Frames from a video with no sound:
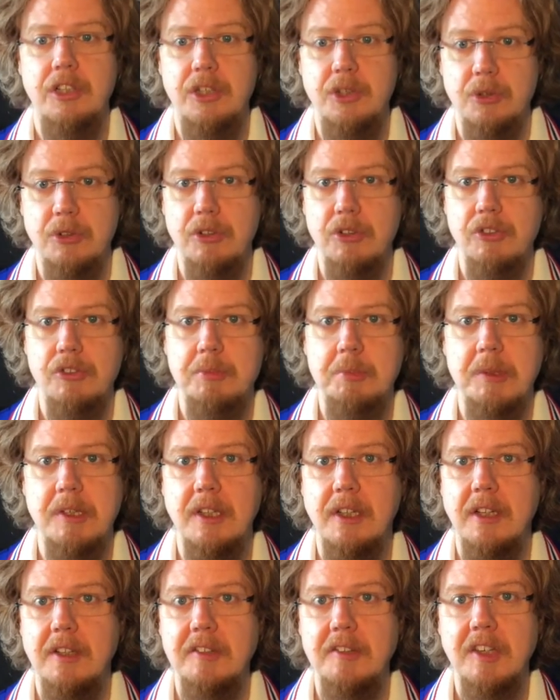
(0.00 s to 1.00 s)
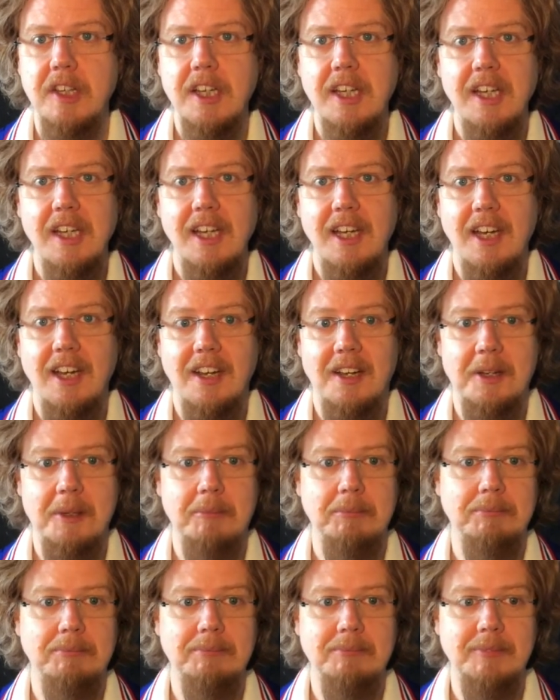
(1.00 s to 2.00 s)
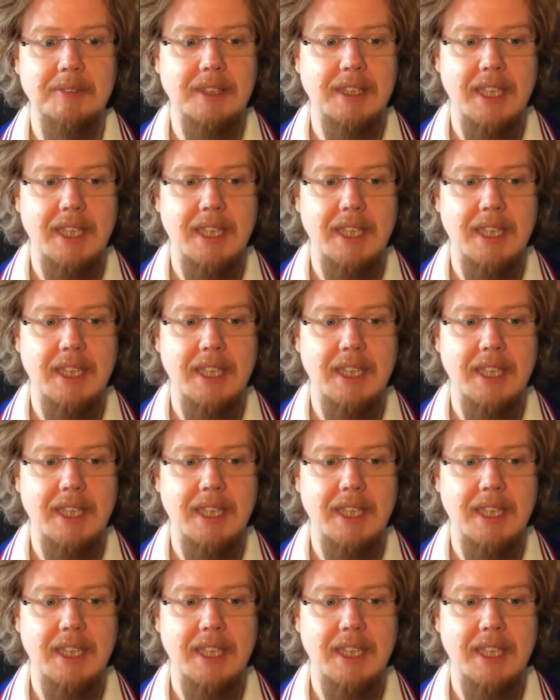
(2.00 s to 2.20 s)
Euros, but um,